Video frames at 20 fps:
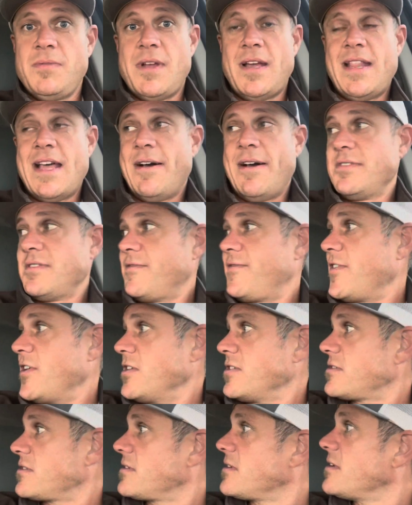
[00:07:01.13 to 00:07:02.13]
And that was the
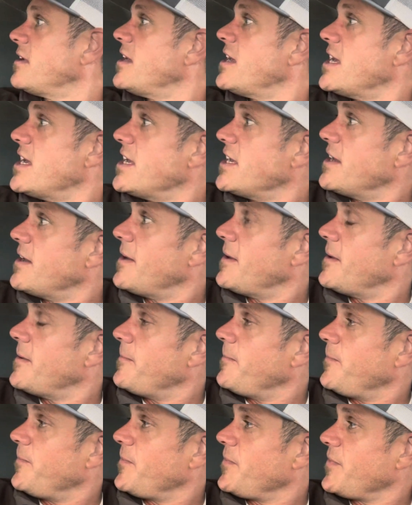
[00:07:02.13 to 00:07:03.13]
first,
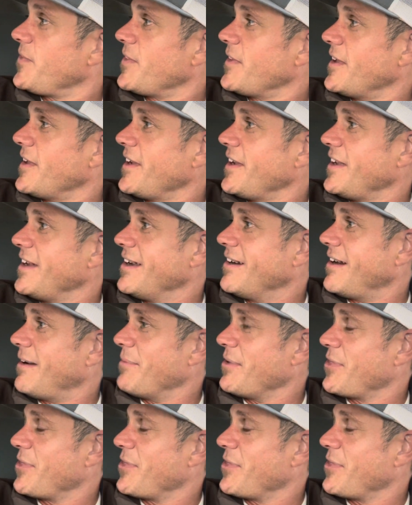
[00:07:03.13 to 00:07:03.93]
you know, I'm a